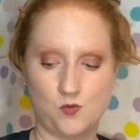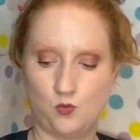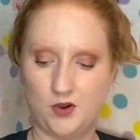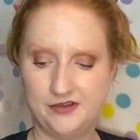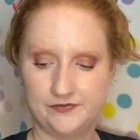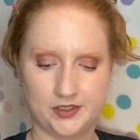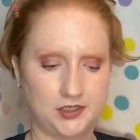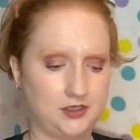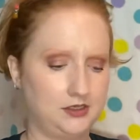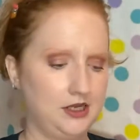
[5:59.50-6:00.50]
way
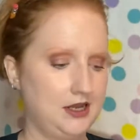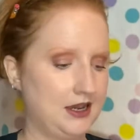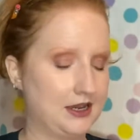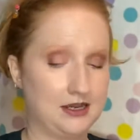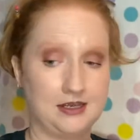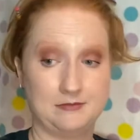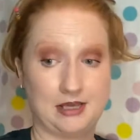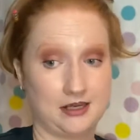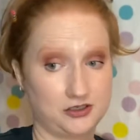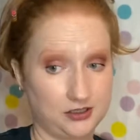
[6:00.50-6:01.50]
fun. I'm
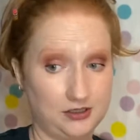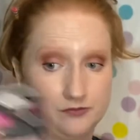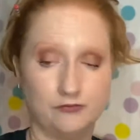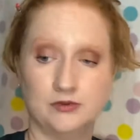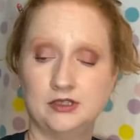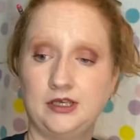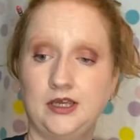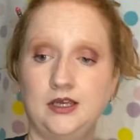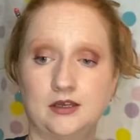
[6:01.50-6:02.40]
actually really